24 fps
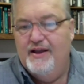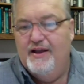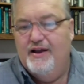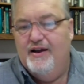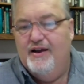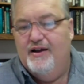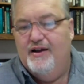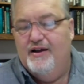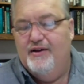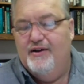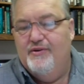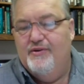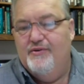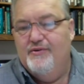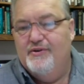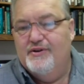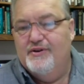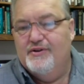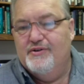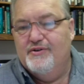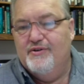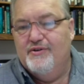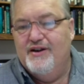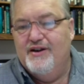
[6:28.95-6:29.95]
What
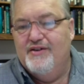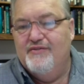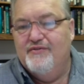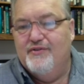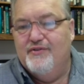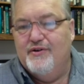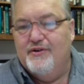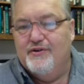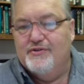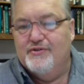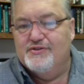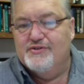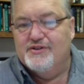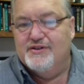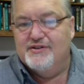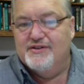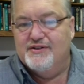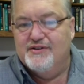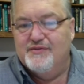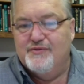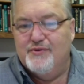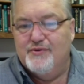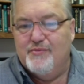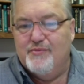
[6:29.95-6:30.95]
a great verse.
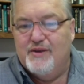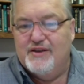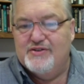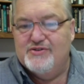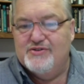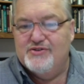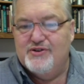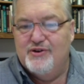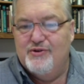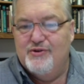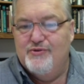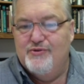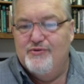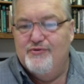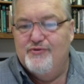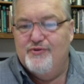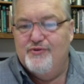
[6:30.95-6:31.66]
Delivered my soul